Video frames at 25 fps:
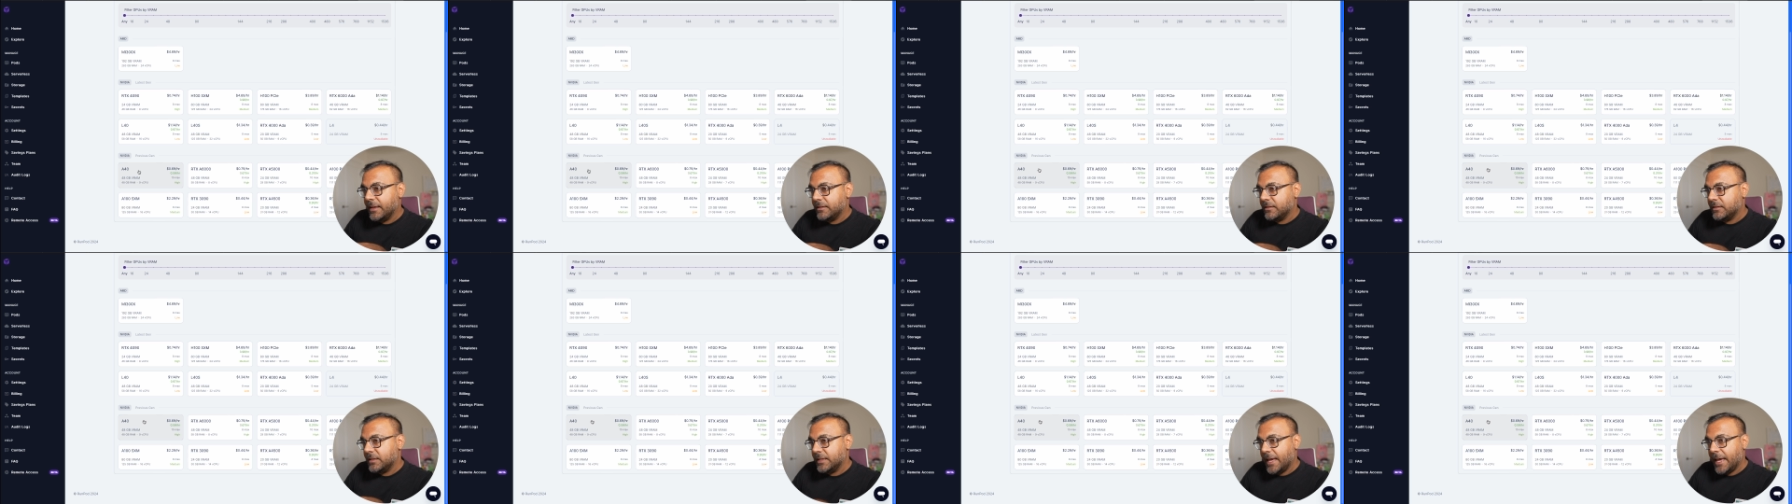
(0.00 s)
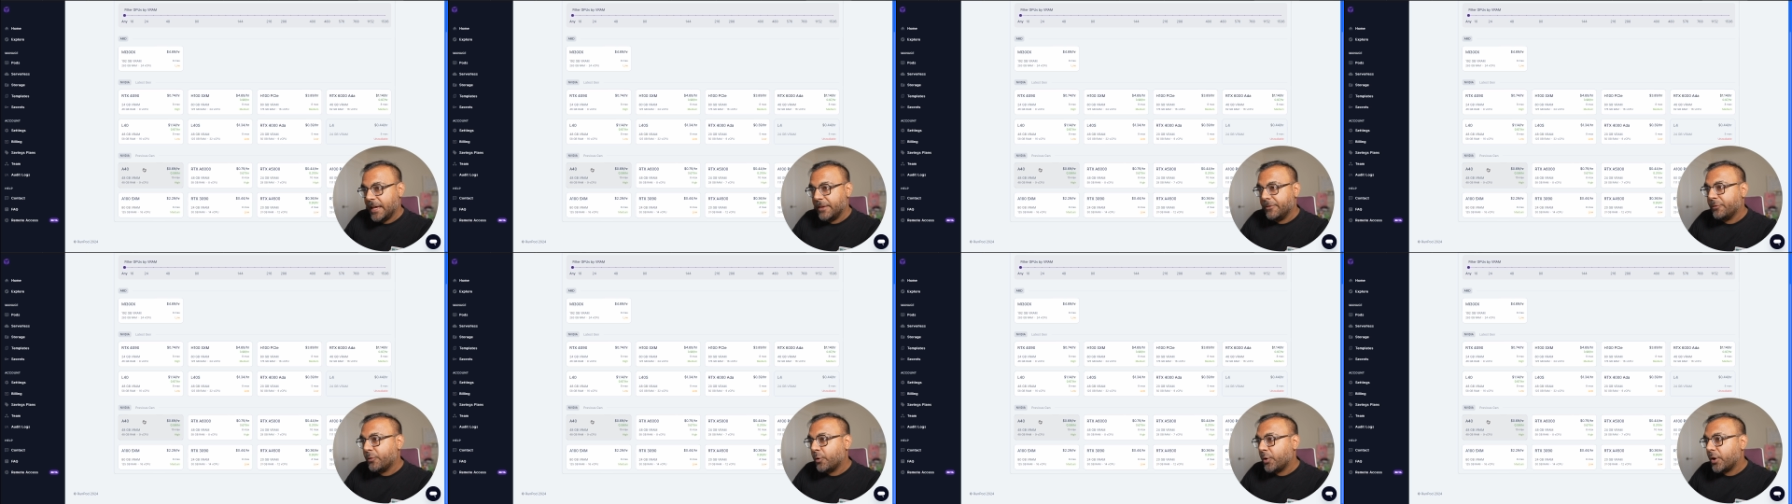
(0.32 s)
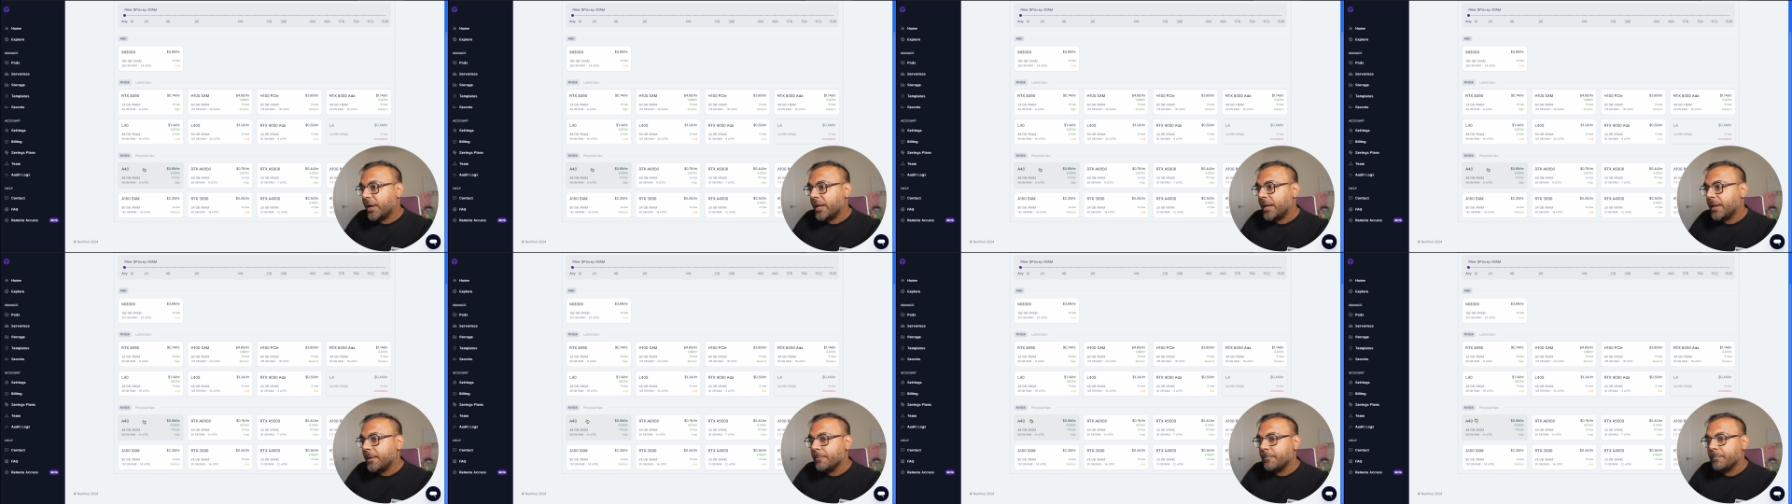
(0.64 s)
the
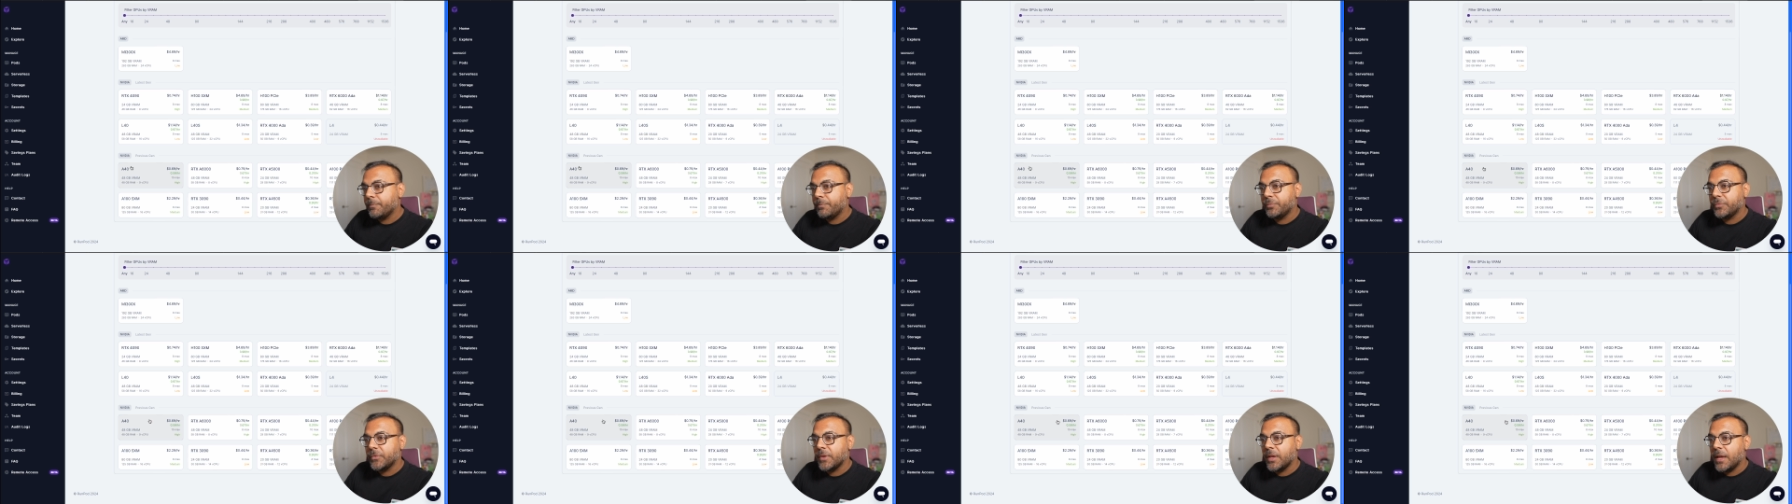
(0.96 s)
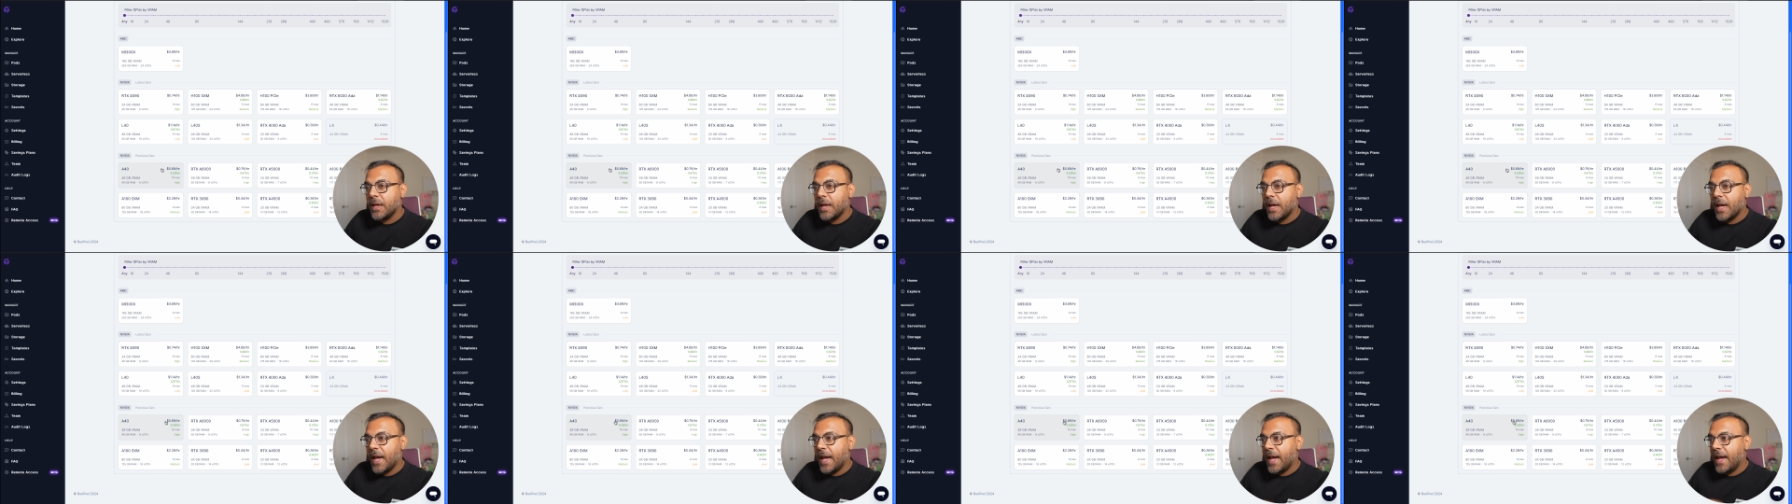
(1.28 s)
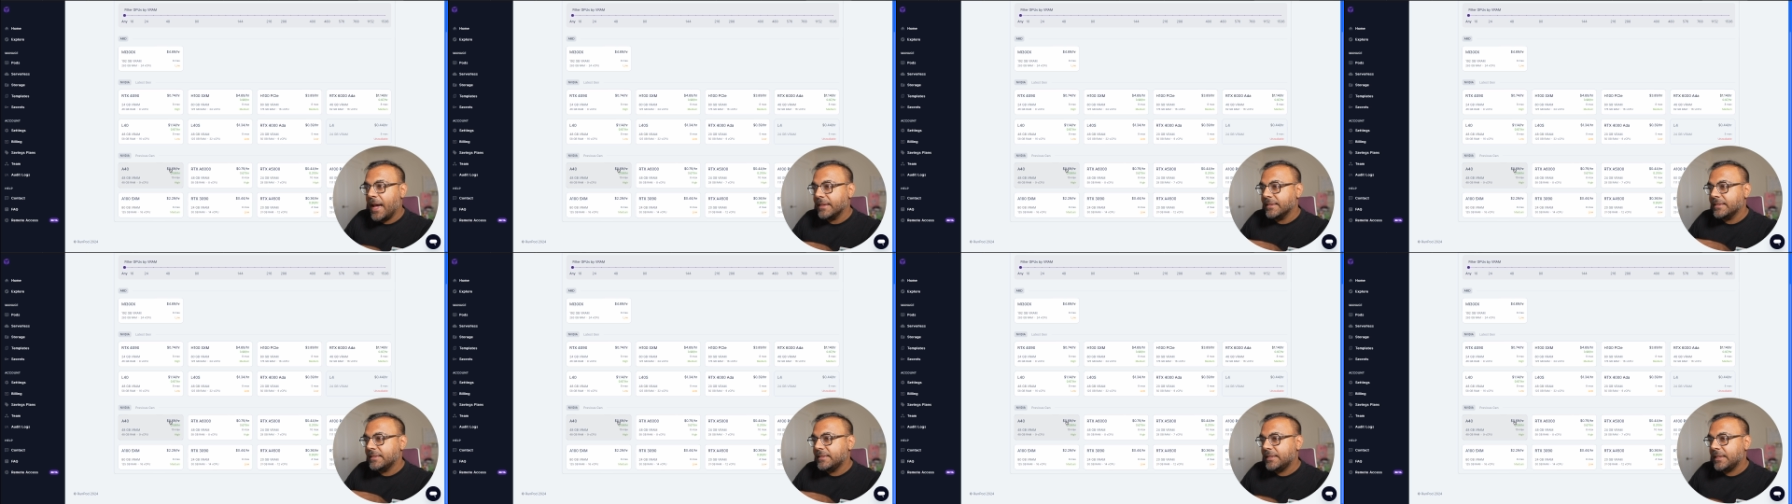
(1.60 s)
A40
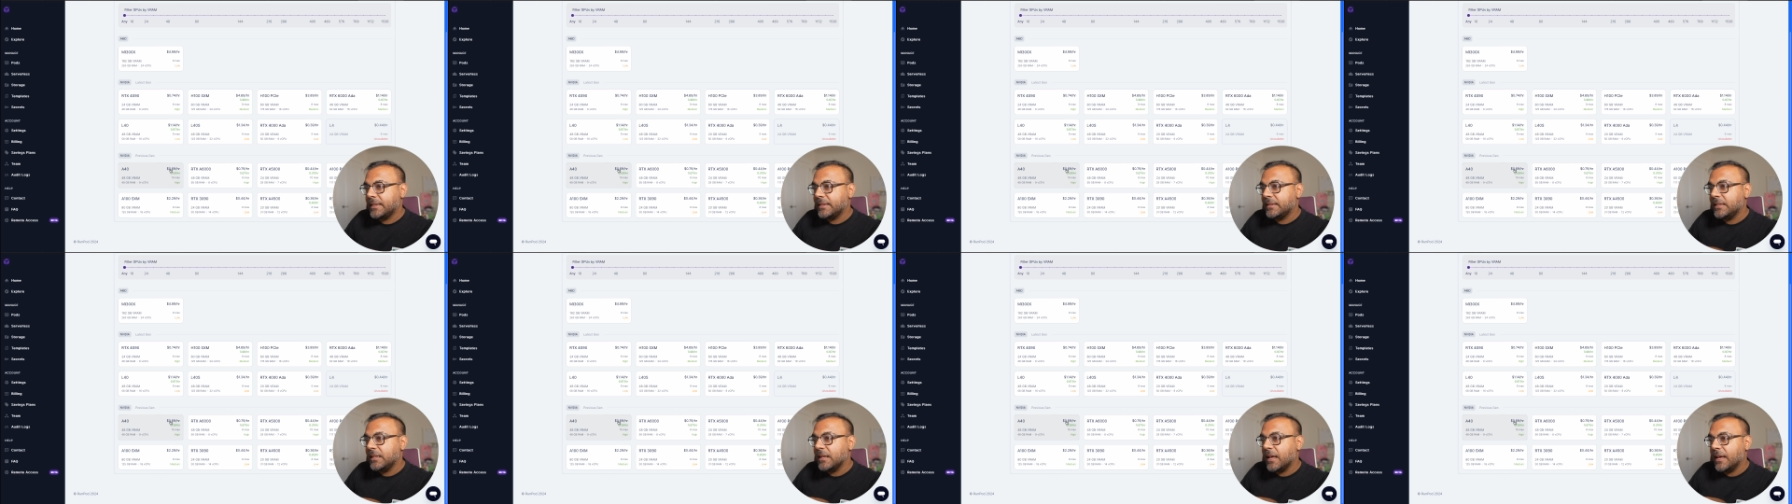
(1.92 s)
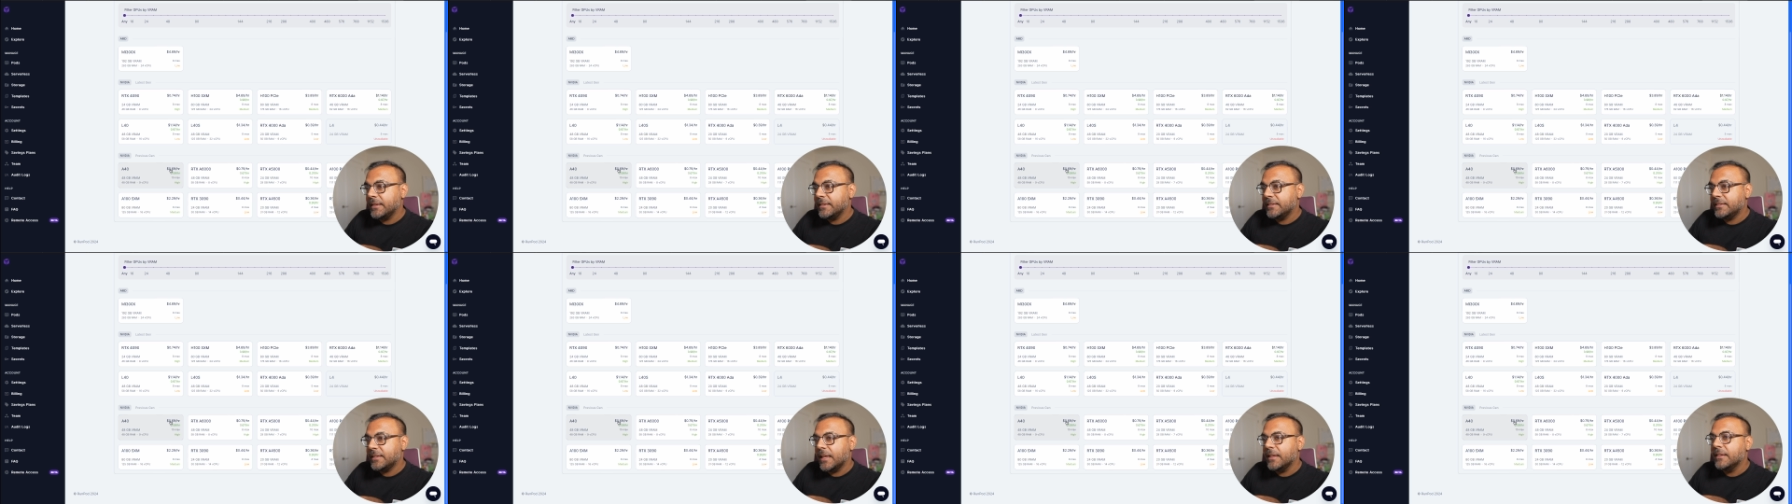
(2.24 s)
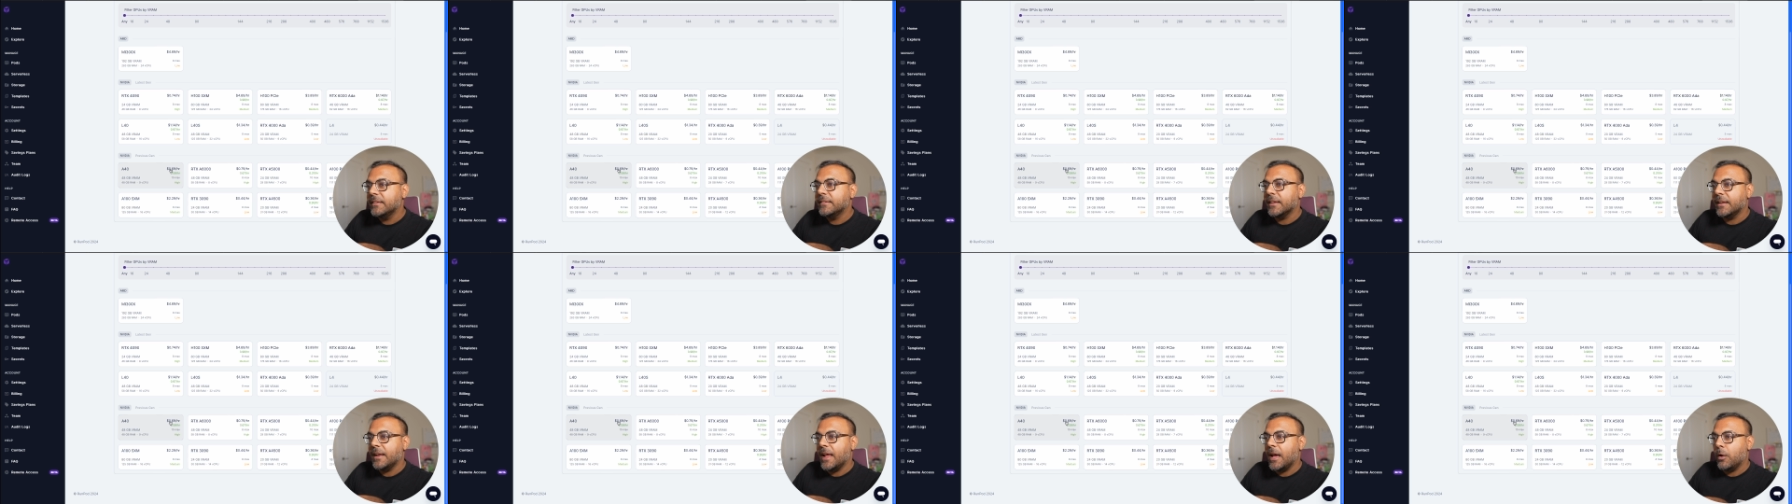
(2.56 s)
at 69
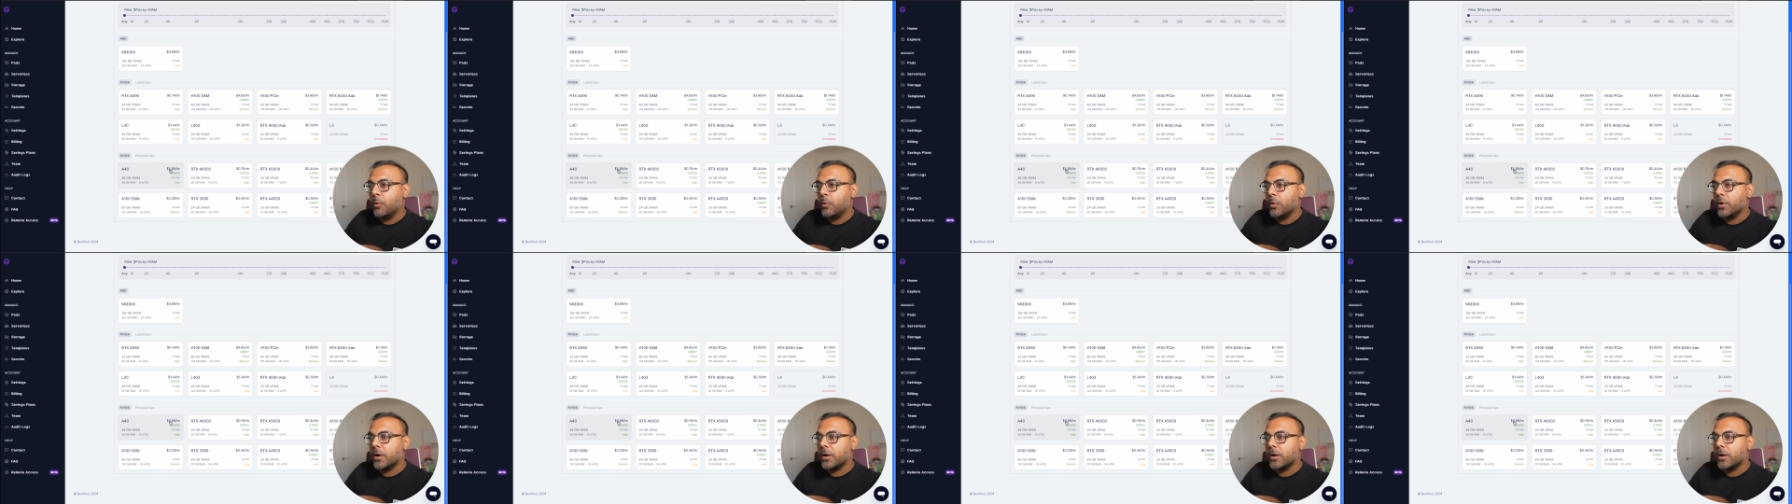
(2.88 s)
cents an hour.